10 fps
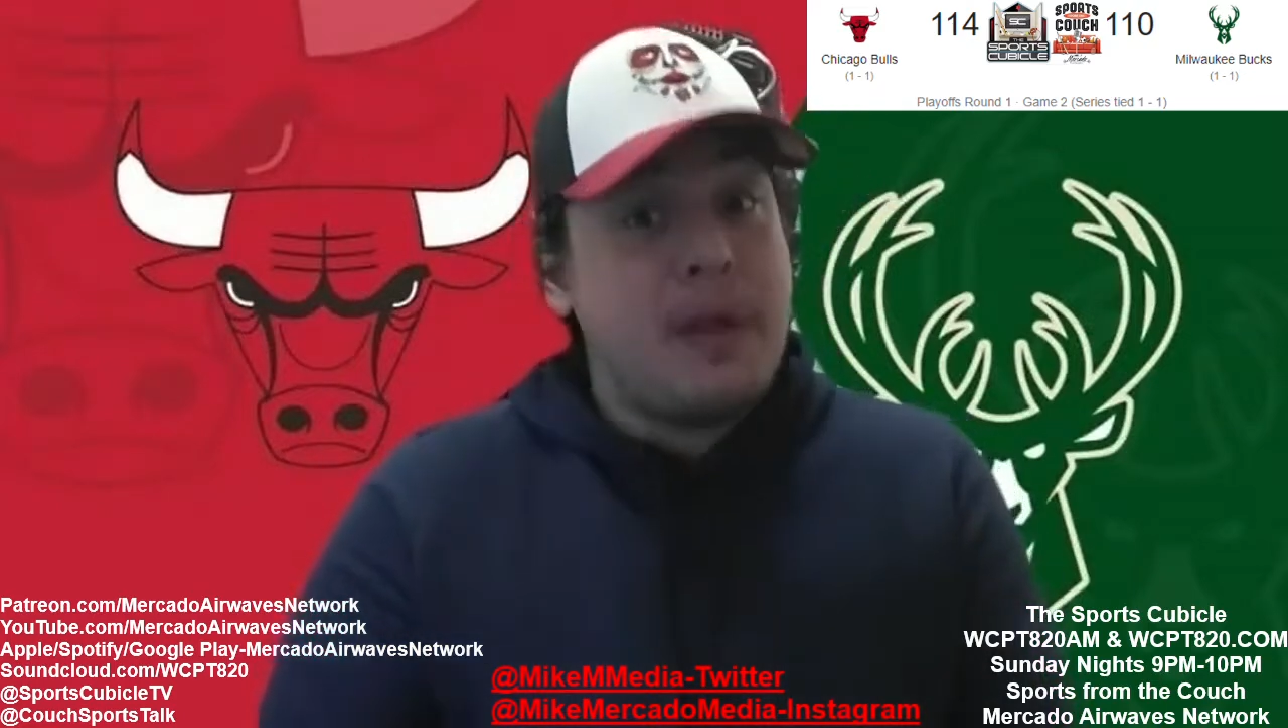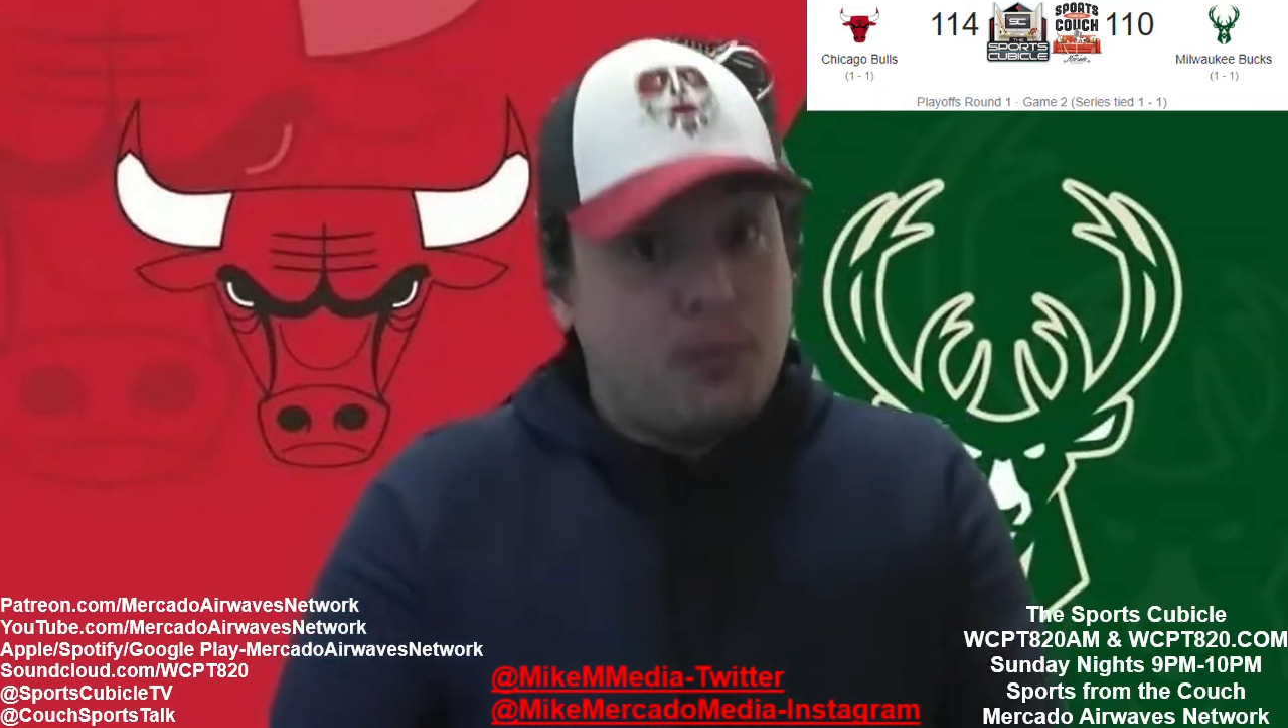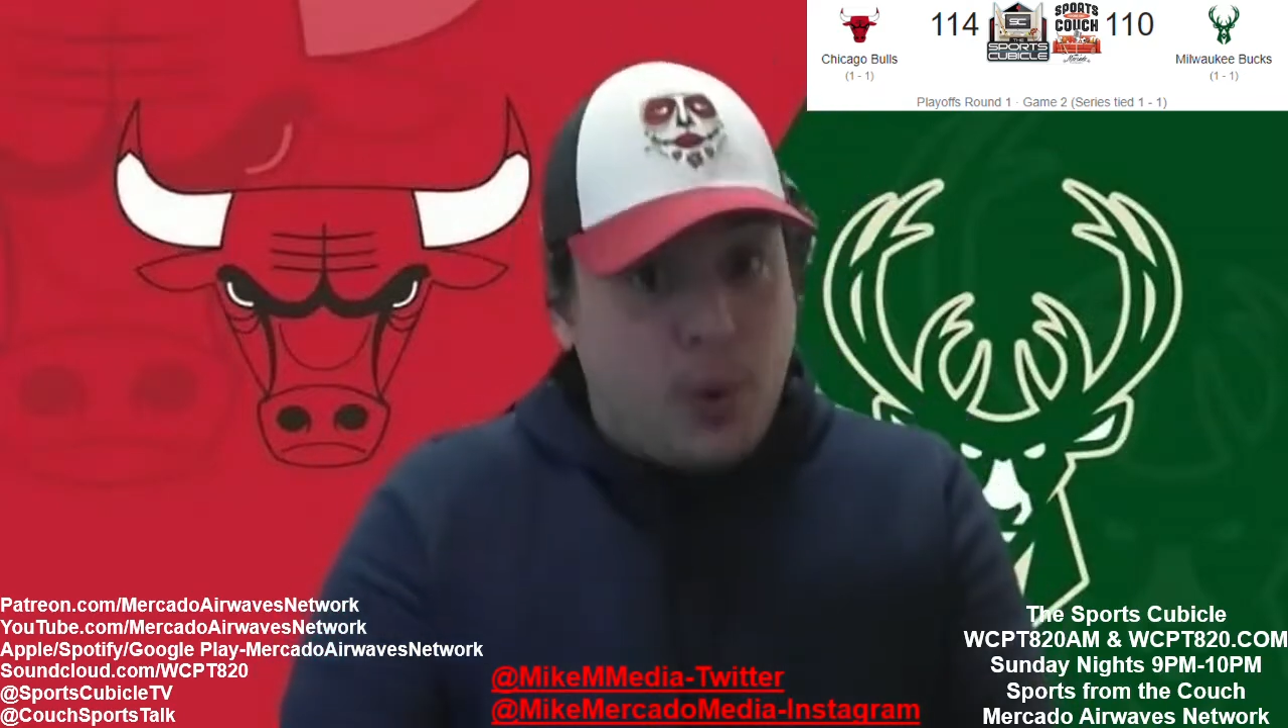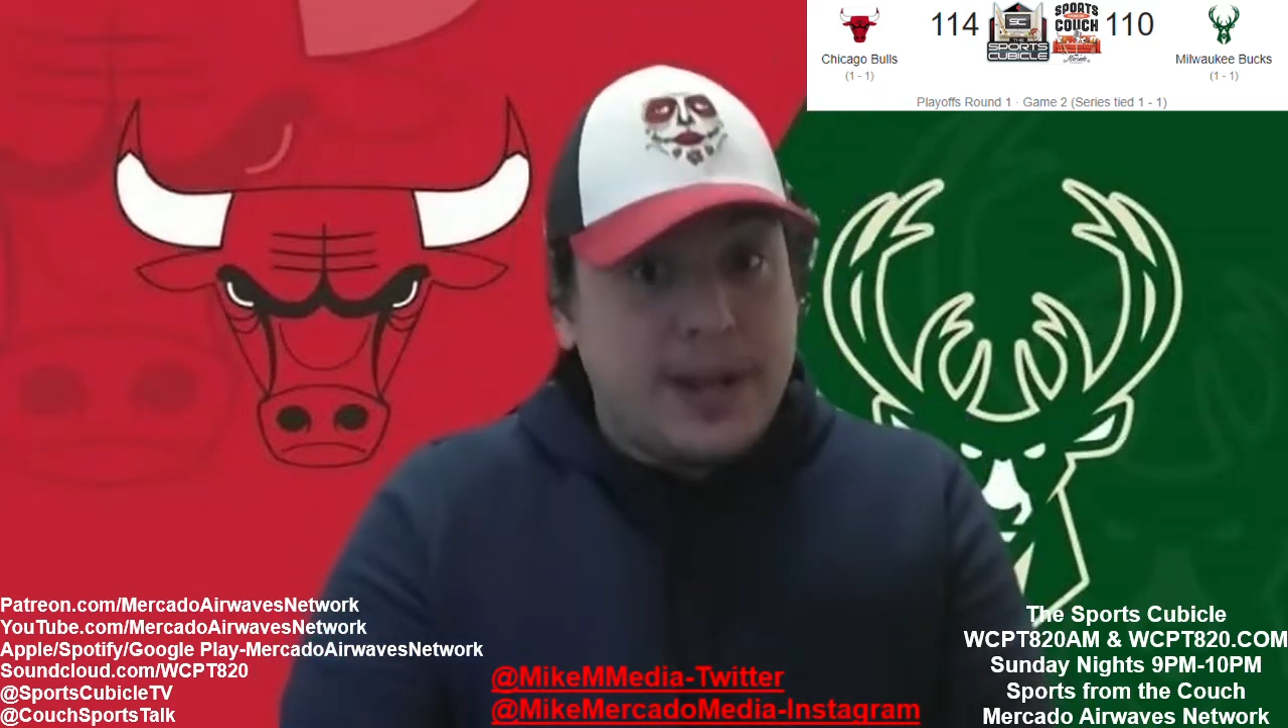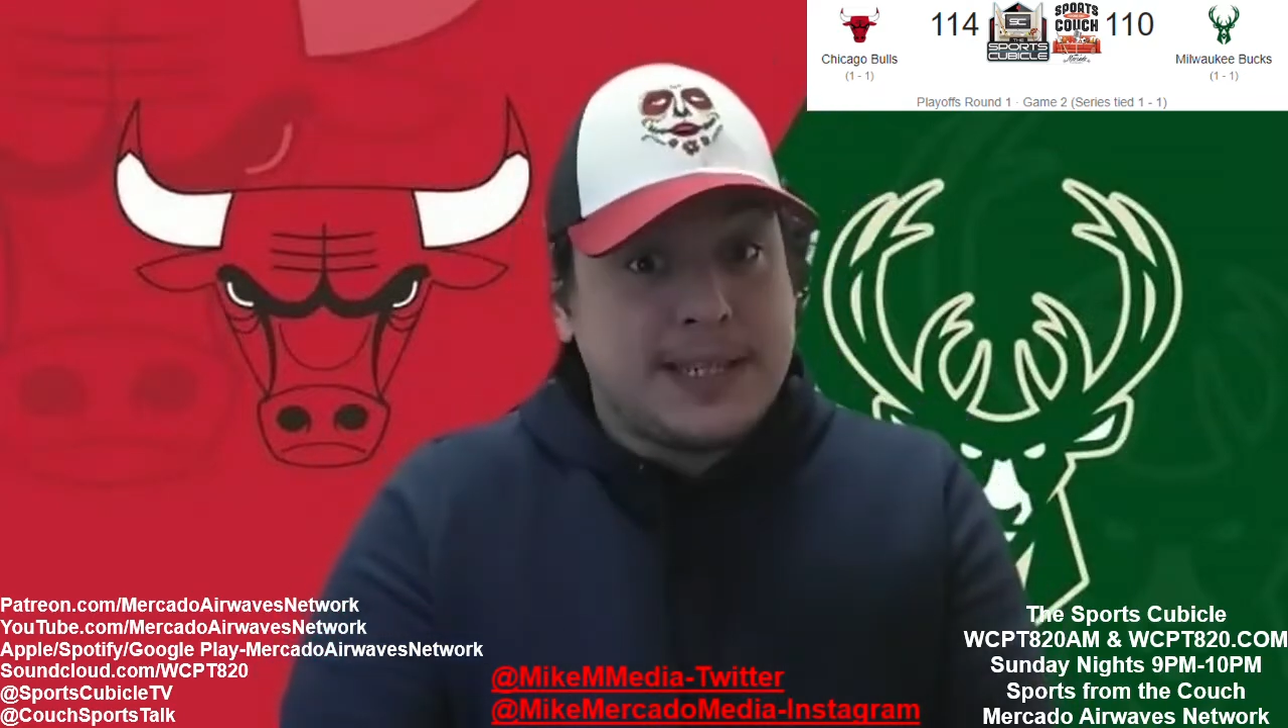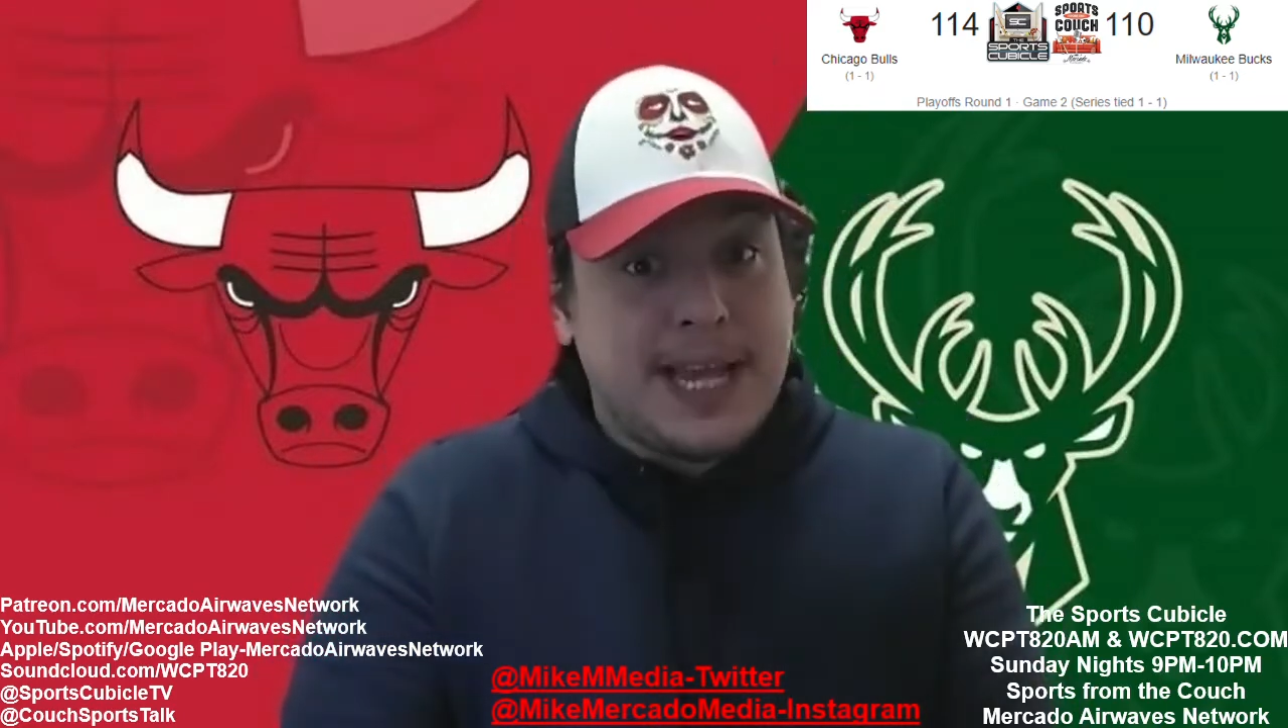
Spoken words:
They've won a